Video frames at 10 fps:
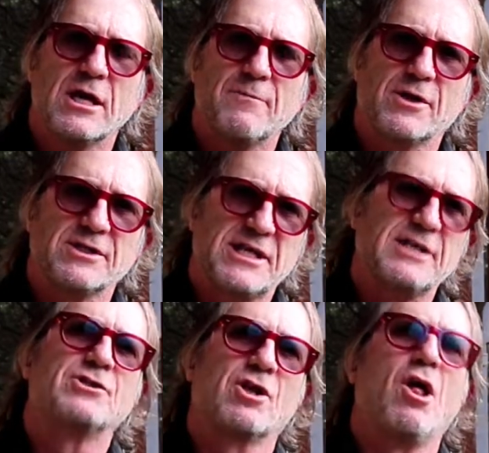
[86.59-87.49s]
because
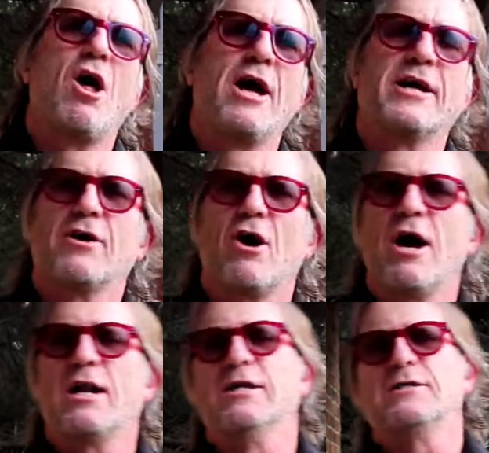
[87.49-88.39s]
in July at
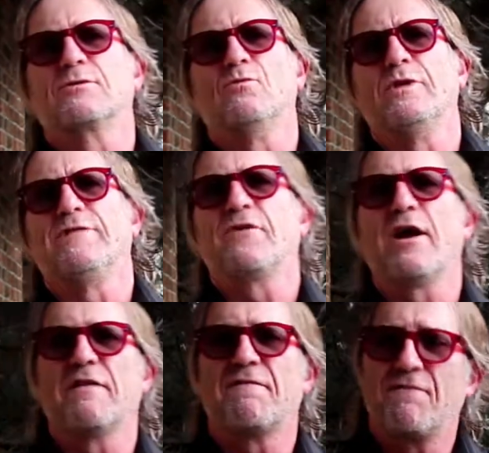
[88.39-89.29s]
Highlands we've got
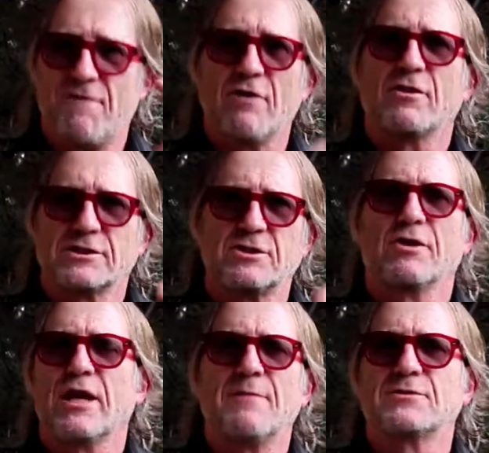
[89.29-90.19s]
to focus
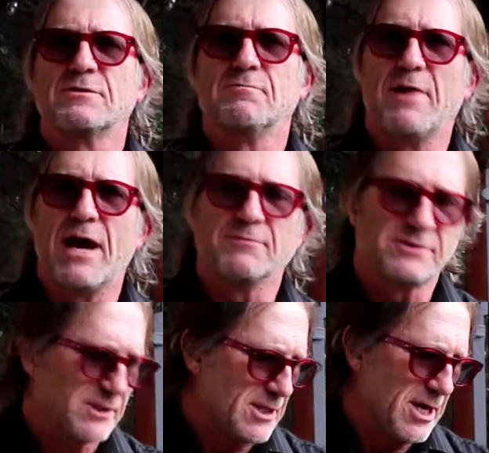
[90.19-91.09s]
on lumps and bumps,